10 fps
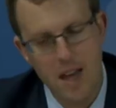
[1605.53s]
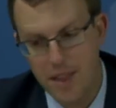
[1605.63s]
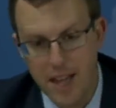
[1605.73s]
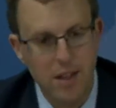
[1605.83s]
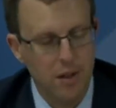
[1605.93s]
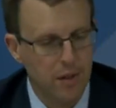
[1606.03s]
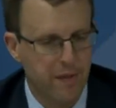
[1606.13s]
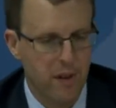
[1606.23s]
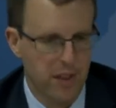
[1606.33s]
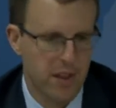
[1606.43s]
Thank you
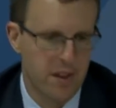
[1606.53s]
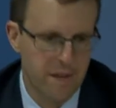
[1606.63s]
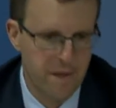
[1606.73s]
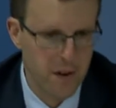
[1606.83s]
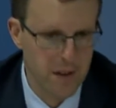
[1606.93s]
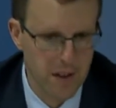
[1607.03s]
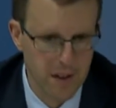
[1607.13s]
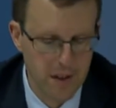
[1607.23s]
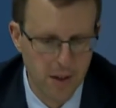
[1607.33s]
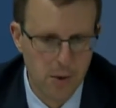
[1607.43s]
for the for
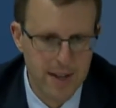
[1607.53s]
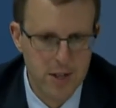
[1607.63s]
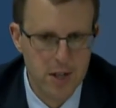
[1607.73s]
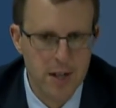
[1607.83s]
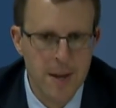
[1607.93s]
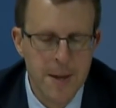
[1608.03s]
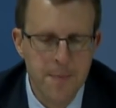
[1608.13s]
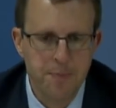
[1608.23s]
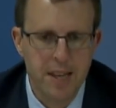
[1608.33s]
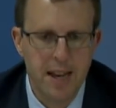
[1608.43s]
the the question.
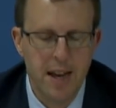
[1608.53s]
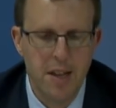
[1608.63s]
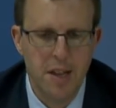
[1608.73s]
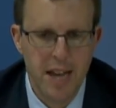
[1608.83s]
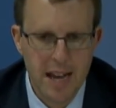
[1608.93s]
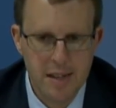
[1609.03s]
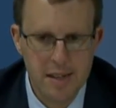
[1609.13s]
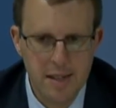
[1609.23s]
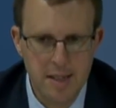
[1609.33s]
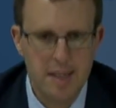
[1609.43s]
Uh, the
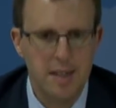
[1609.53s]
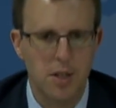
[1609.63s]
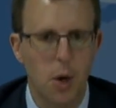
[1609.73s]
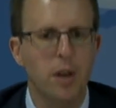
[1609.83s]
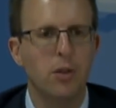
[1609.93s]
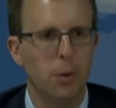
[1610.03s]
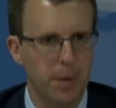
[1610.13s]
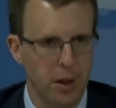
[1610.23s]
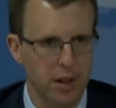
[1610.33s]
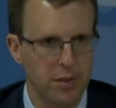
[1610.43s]
ISTC is going through a
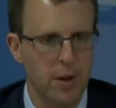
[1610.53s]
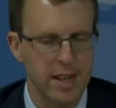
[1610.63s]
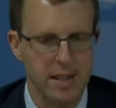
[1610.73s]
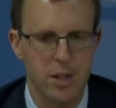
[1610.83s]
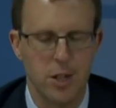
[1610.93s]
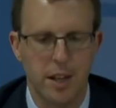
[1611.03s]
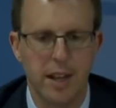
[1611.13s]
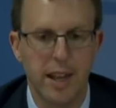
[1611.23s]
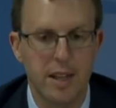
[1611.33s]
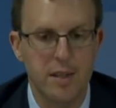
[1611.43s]
period of
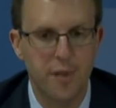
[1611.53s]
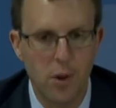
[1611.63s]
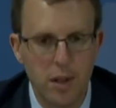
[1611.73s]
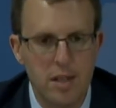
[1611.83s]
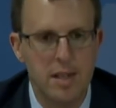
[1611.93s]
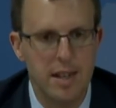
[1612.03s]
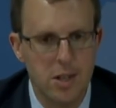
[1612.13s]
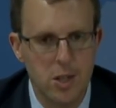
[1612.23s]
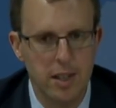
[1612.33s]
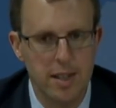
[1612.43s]
transition. Its focus
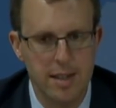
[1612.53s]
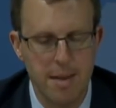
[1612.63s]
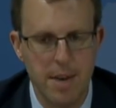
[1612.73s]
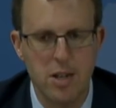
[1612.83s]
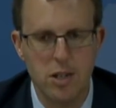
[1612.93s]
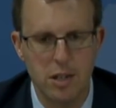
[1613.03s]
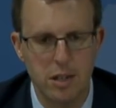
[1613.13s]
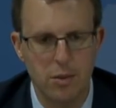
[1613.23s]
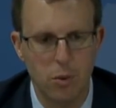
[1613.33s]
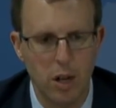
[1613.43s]
initially, as I
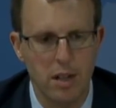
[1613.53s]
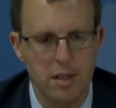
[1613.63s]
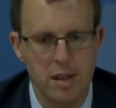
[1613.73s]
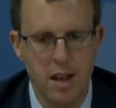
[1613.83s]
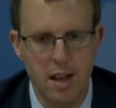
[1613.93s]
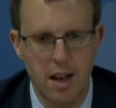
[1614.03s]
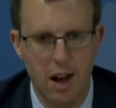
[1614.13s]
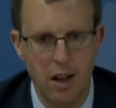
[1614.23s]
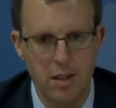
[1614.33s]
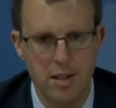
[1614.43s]
mentioned, was
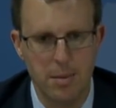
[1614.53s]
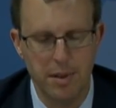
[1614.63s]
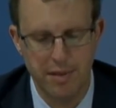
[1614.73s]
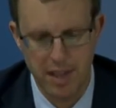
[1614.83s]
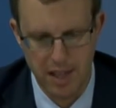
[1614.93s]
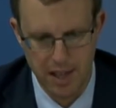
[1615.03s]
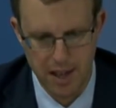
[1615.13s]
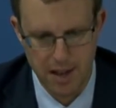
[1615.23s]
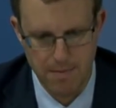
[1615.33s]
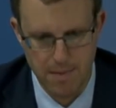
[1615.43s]
on some of the
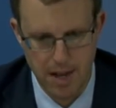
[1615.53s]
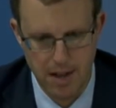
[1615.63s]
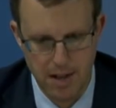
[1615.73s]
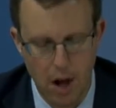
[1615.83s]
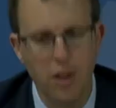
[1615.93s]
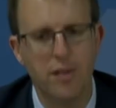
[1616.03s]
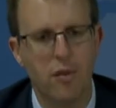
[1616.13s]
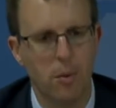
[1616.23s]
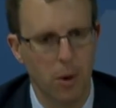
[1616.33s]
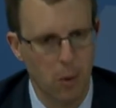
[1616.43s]
um, uh, on the
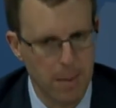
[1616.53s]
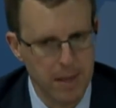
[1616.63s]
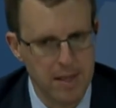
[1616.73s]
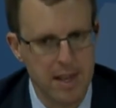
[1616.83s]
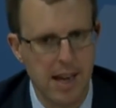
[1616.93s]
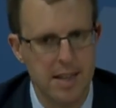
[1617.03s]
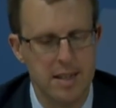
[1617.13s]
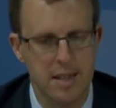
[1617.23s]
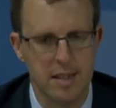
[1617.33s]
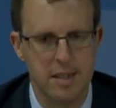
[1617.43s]
former weapons
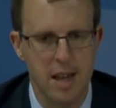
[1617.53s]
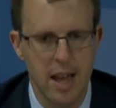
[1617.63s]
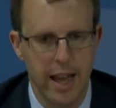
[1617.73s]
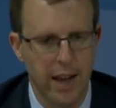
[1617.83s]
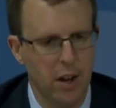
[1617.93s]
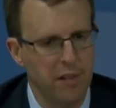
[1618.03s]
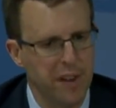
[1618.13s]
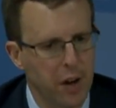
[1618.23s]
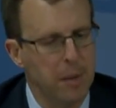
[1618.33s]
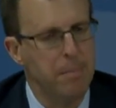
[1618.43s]
scientists and on
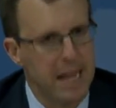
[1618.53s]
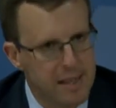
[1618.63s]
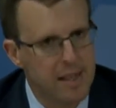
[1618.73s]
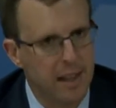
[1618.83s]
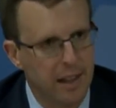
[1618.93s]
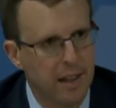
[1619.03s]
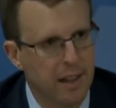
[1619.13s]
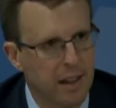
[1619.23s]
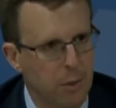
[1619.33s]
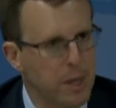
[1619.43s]
very basic
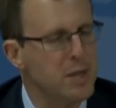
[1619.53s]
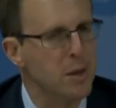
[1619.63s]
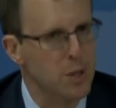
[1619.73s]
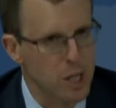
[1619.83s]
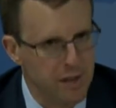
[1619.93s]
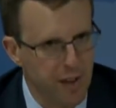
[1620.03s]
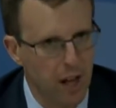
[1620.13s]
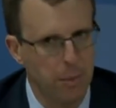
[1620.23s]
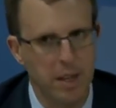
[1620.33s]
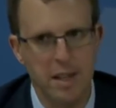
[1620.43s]
research and
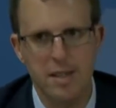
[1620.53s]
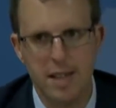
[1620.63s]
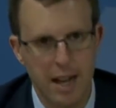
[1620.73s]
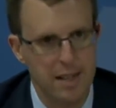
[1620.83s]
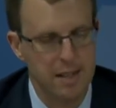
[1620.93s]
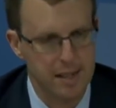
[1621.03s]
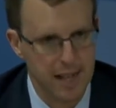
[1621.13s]
development in science and